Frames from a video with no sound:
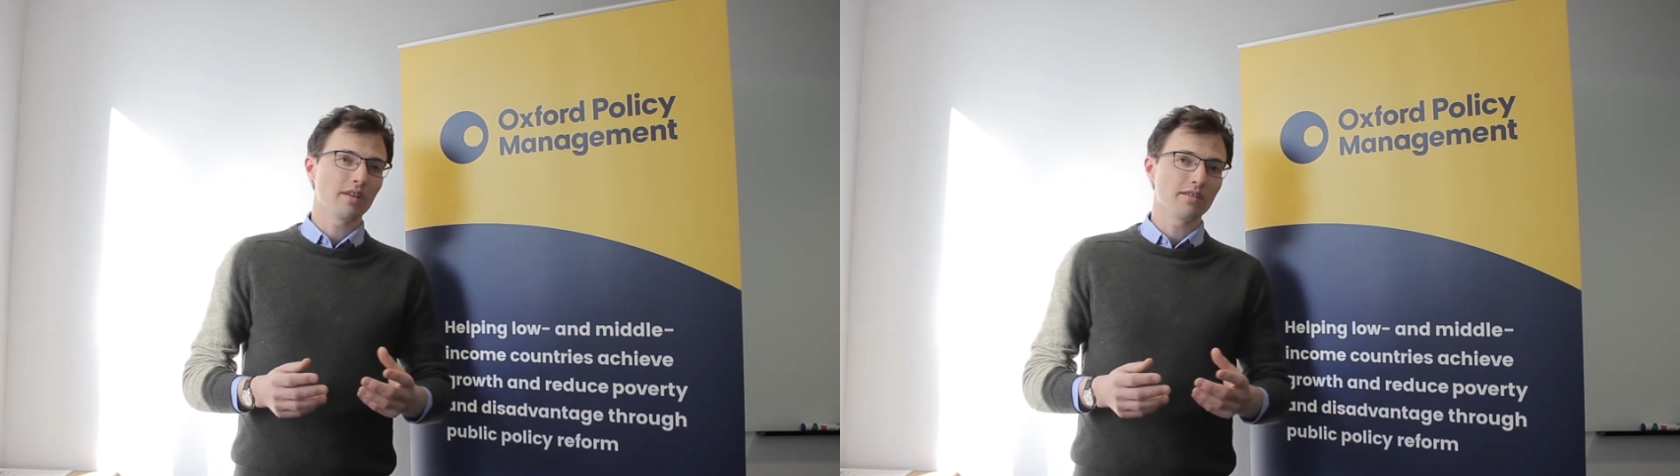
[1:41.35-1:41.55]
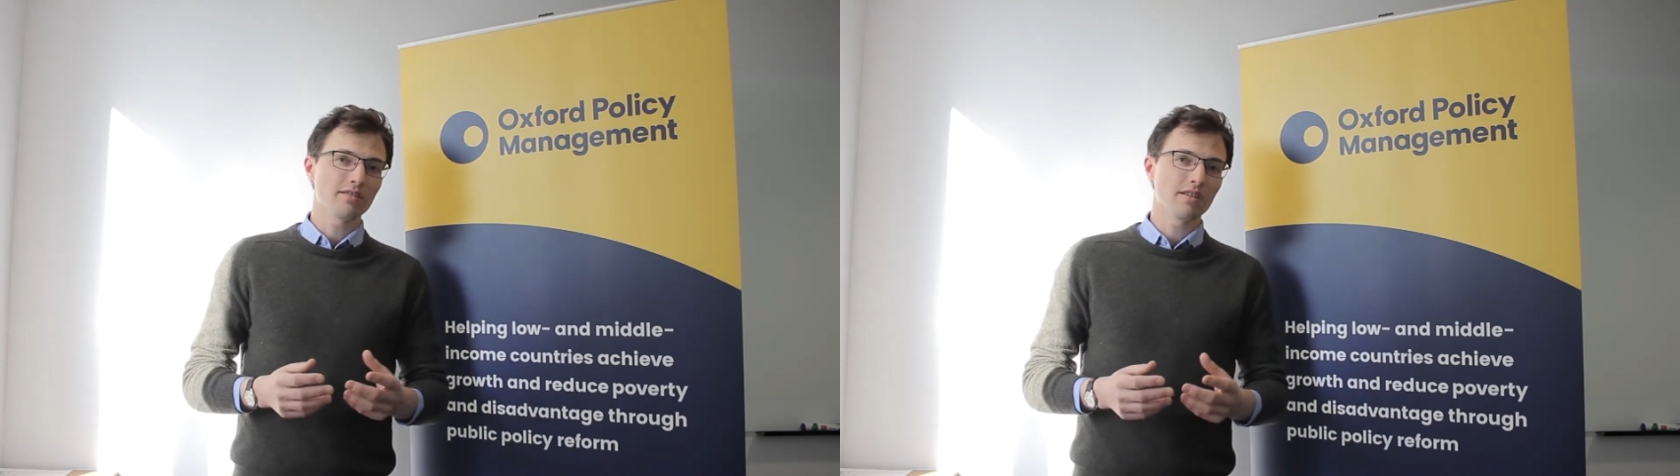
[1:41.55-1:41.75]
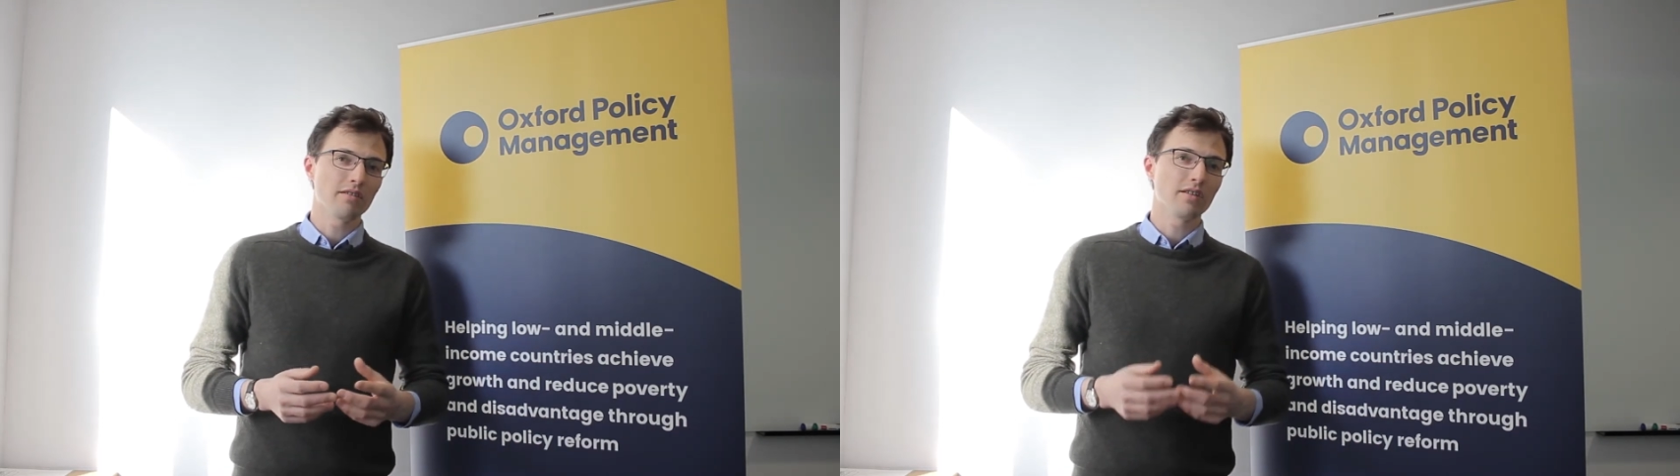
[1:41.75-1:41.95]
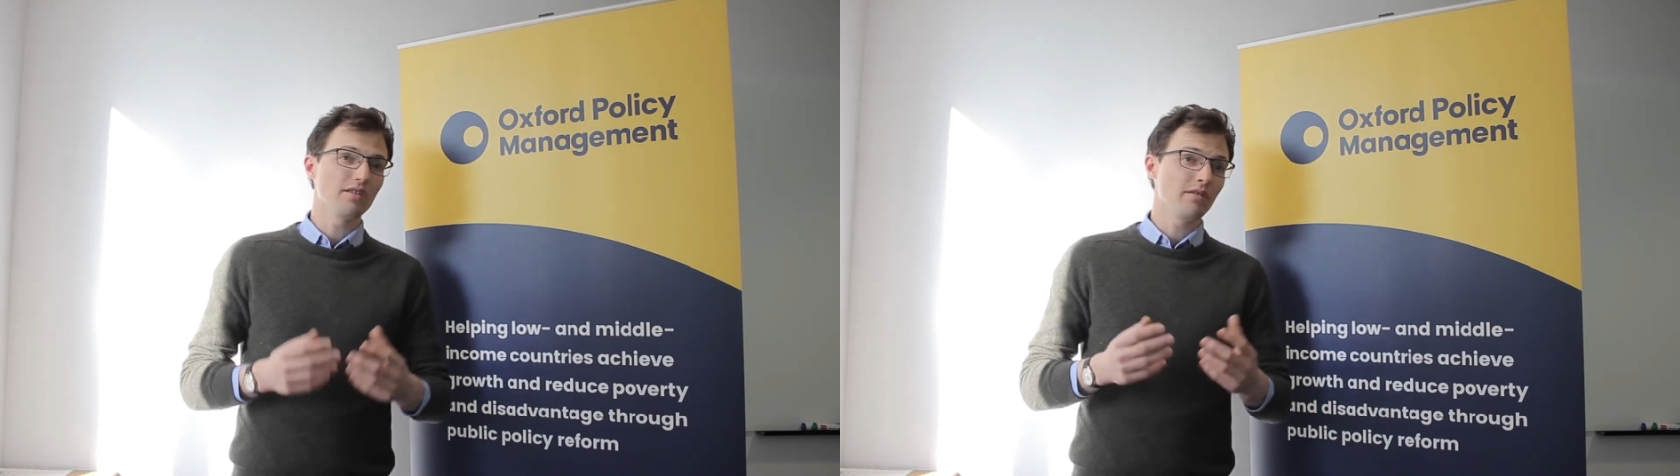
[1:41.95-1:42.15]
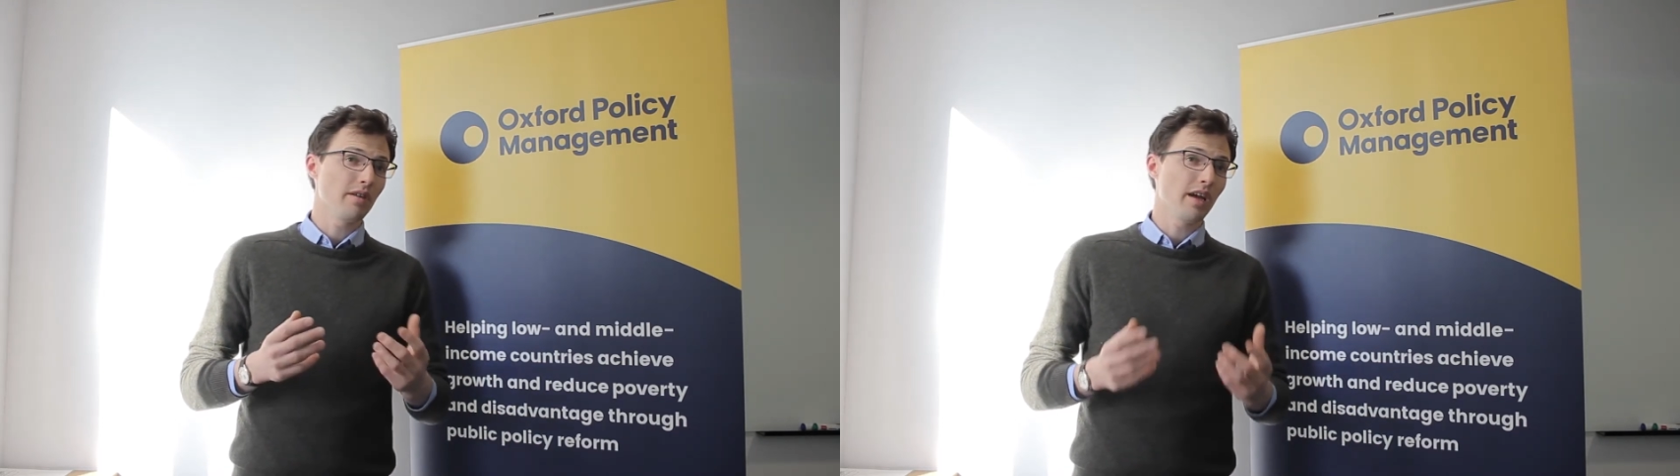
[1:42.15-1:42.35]
necessarily
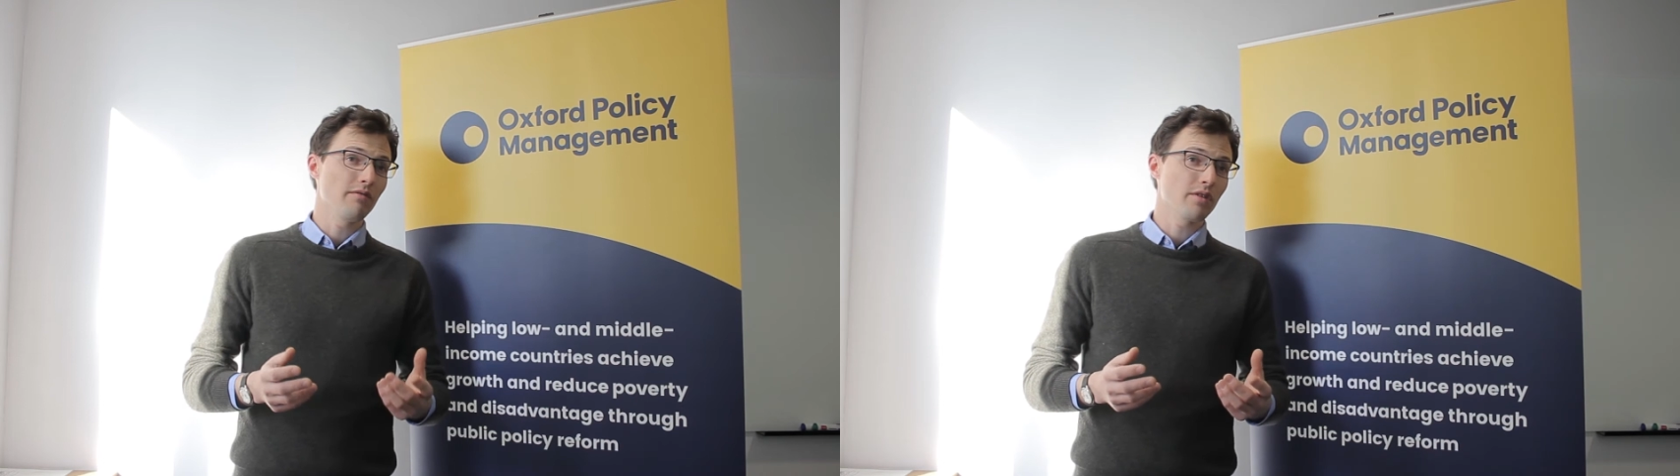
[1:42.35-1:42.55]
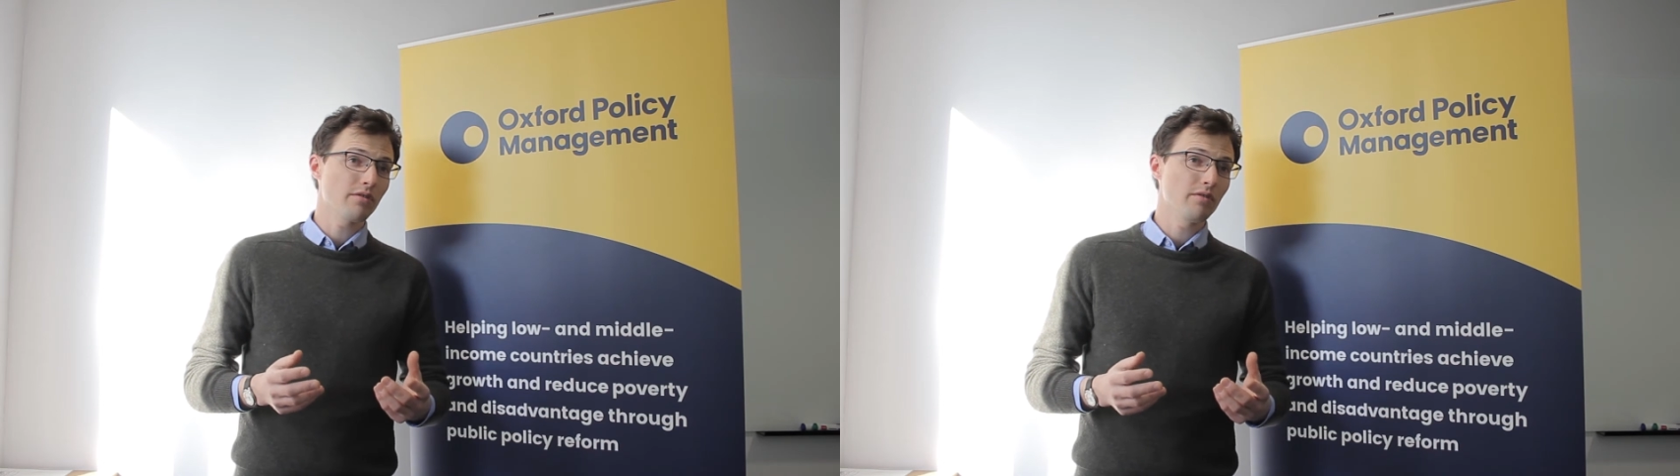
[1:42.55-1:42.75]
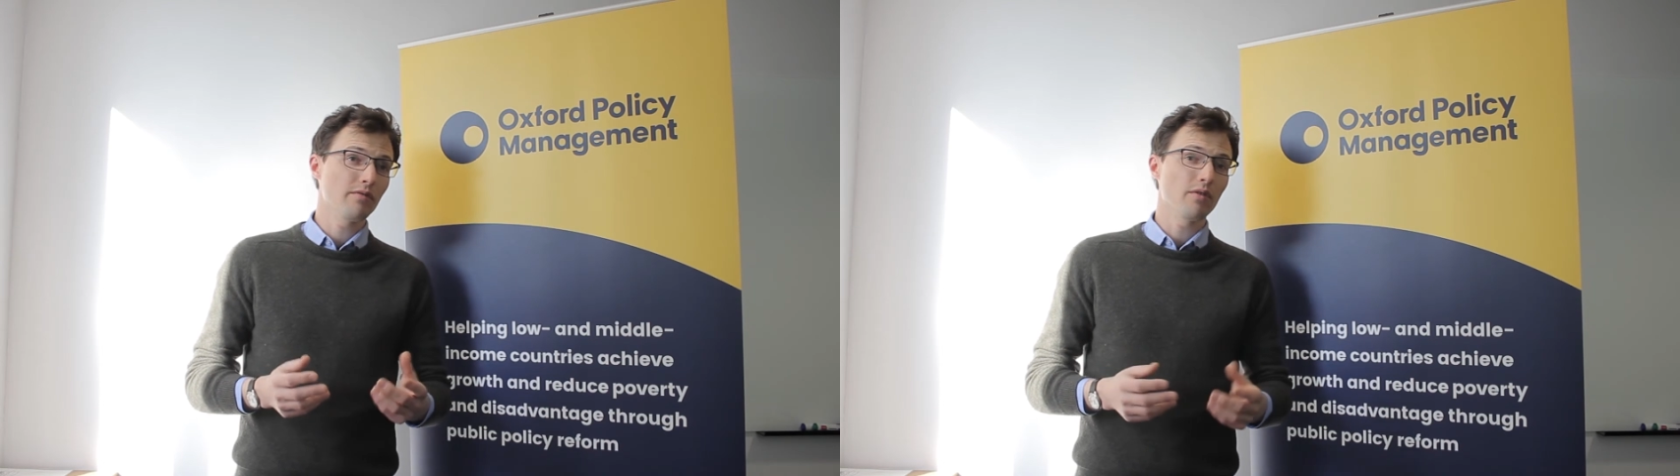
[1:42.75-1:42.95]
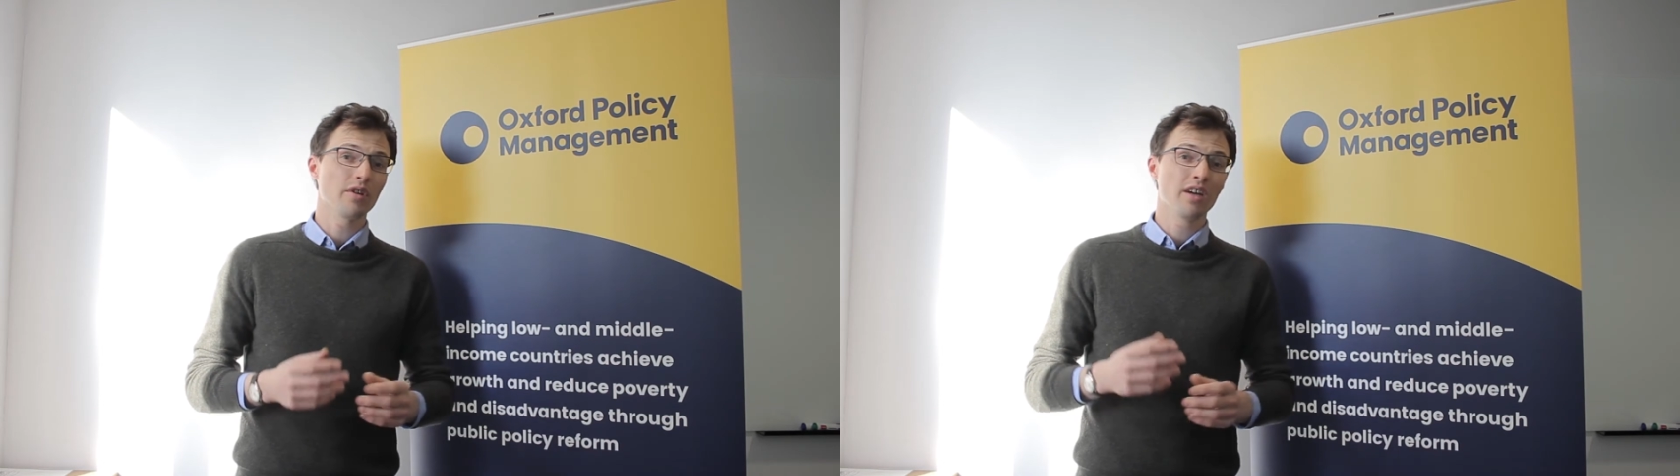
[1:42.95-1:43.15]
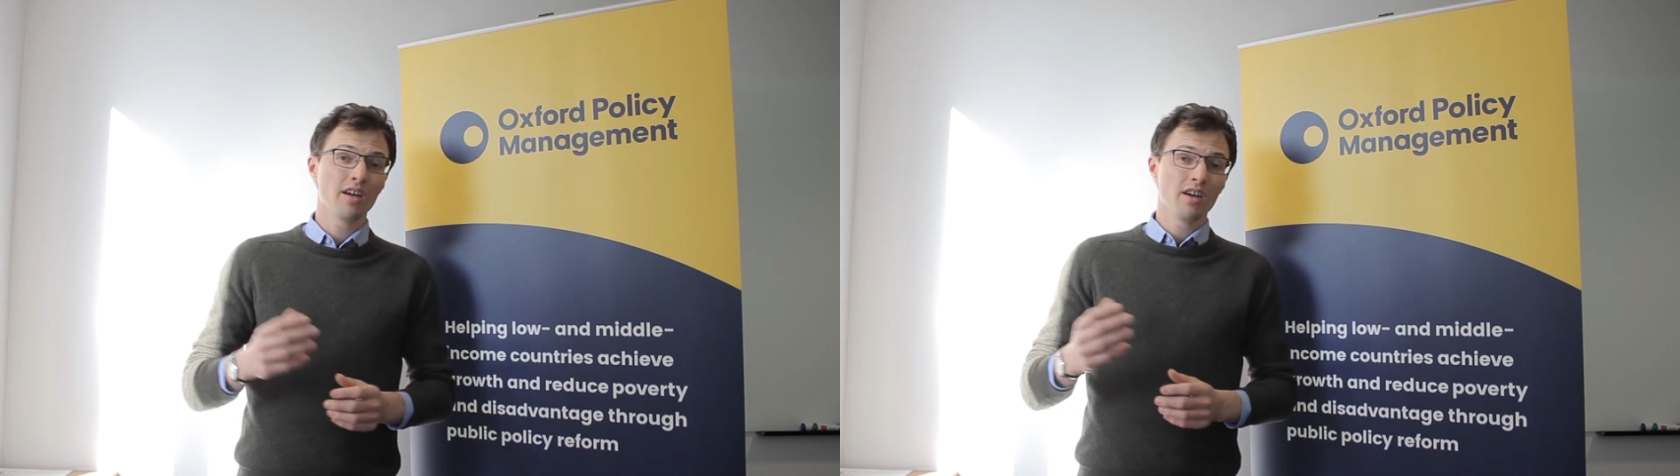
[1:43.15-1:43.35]
to recruit for